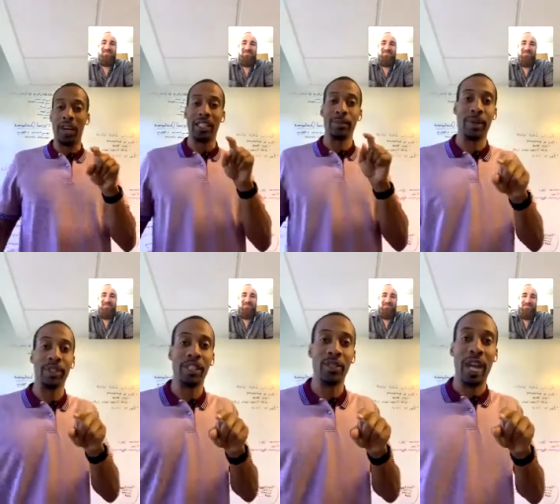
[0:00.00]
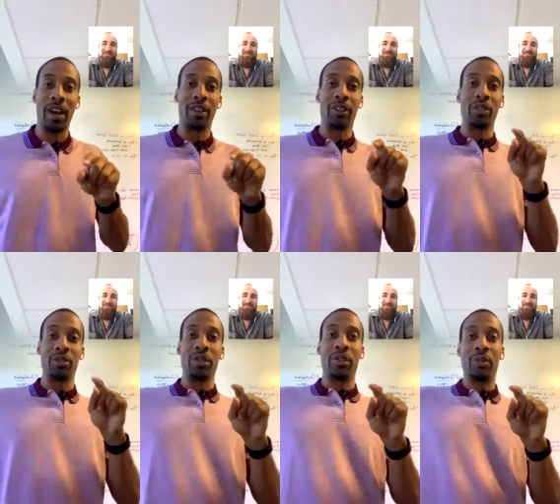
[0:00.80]
experience that you had on your
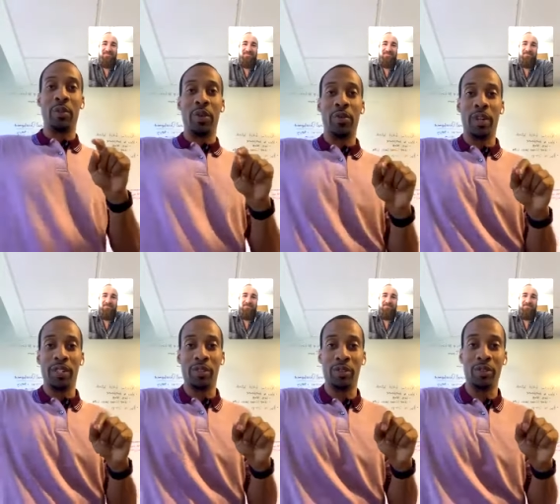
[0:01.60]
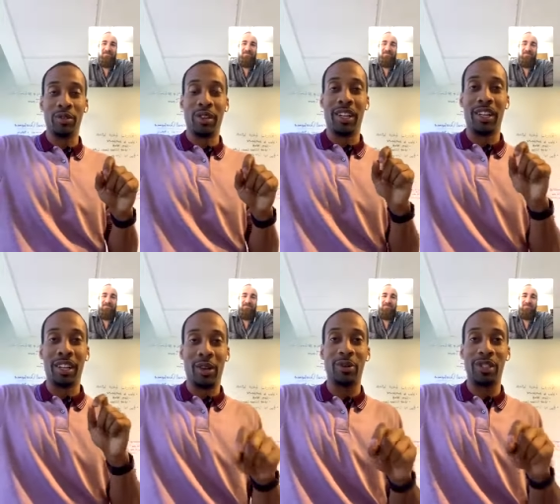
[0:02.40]
trip when we went to uh,
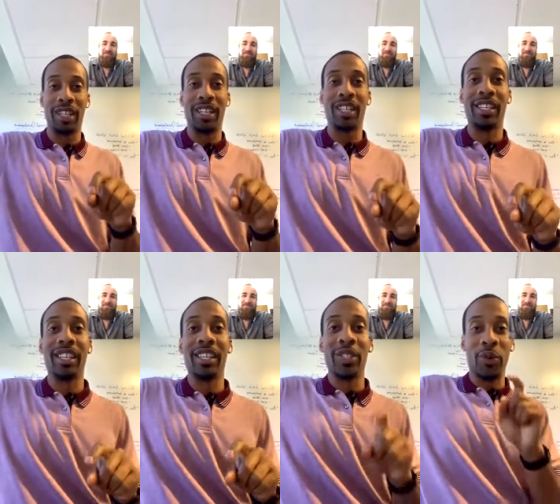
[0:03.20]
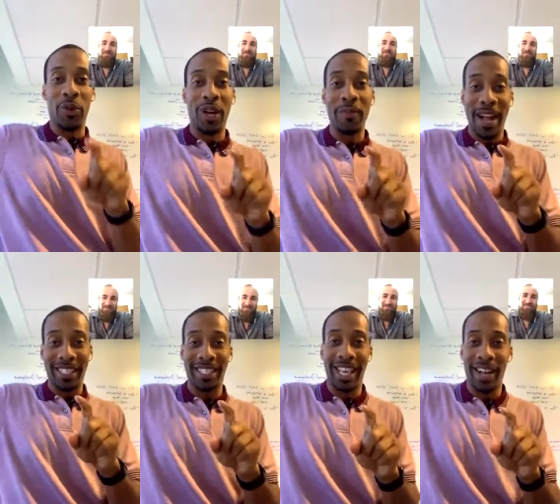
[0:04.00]
closing. So we'll come back
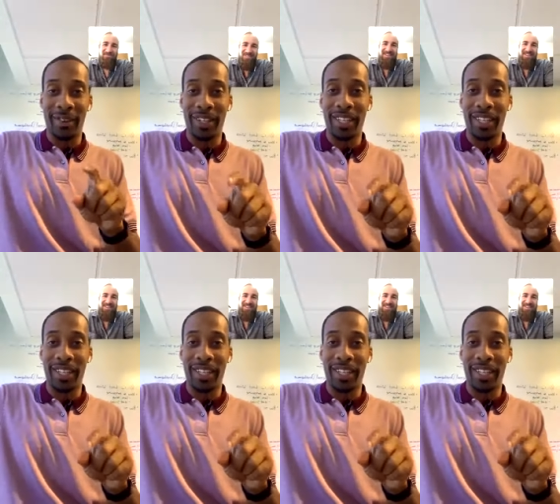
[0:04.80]
to that one.